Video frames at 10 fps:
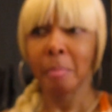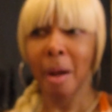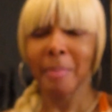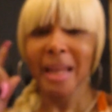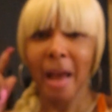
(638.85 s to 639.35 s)

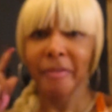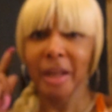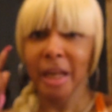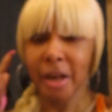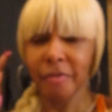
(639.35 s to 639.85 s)
by me
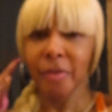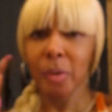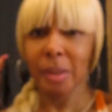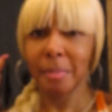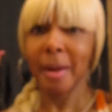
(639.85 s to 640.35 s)
having
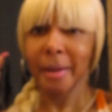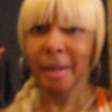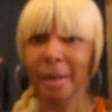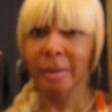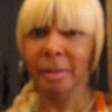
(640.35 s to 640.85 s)
earphones in my
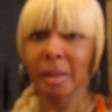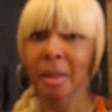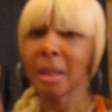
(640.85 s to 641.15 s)
ears,